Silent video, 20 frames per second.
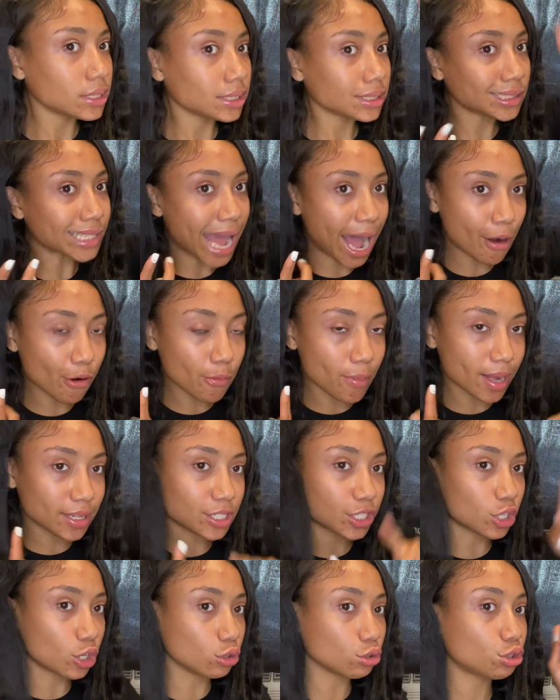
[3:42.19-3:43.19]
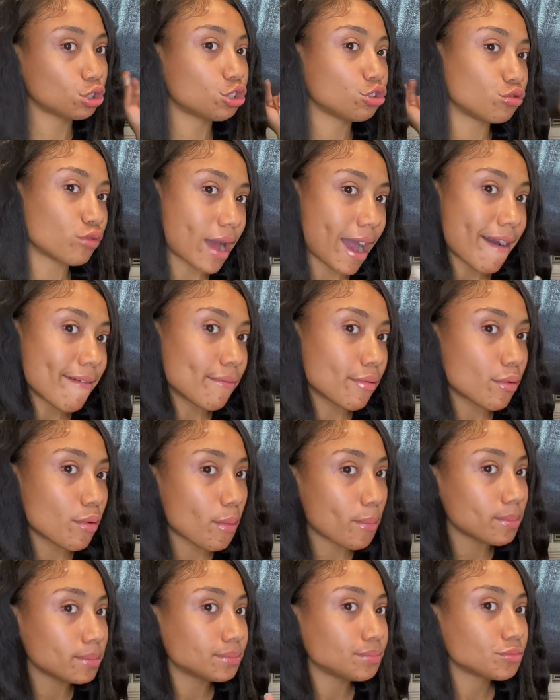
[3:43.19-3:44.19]
now we're about to go
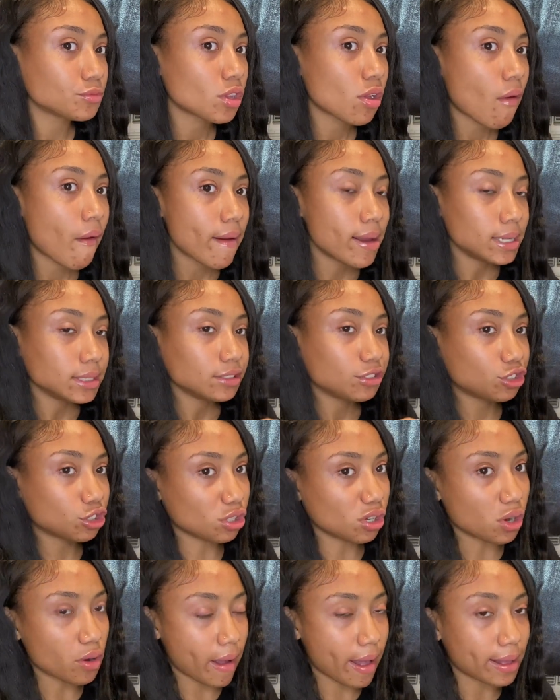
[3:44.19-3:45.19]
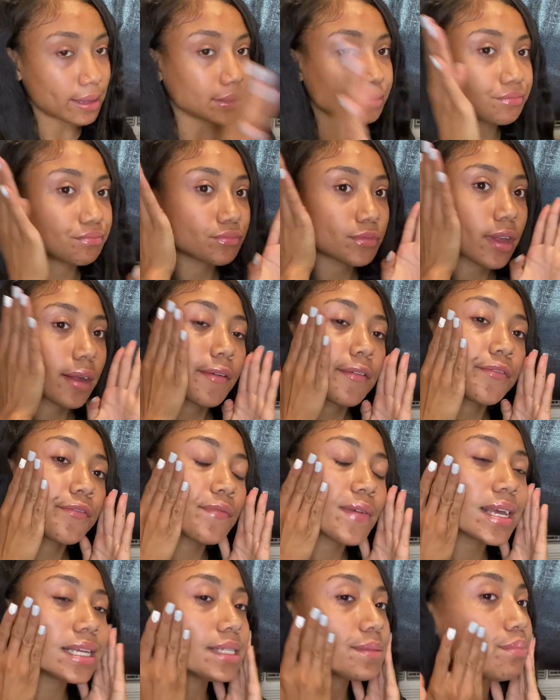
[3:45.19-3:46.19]
travel to go grab
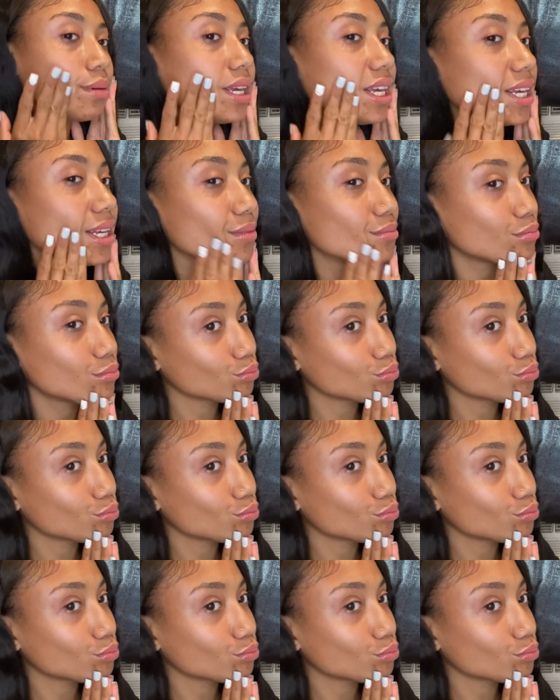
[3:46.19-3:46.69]
Facebee.